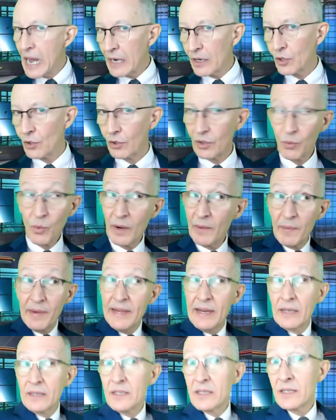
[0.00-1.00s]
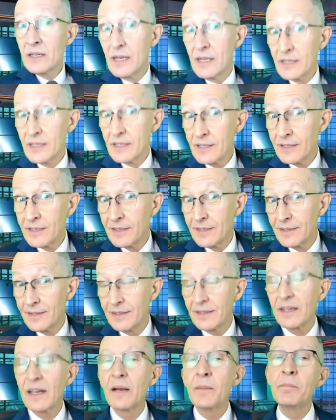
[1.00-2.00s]
heard? What have we not discussed?
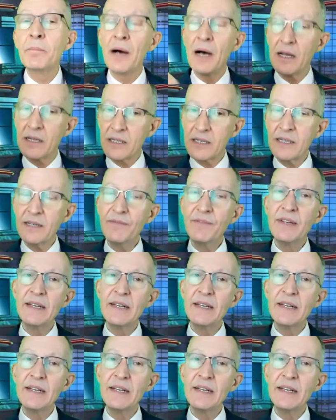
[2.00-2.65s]
A little positive,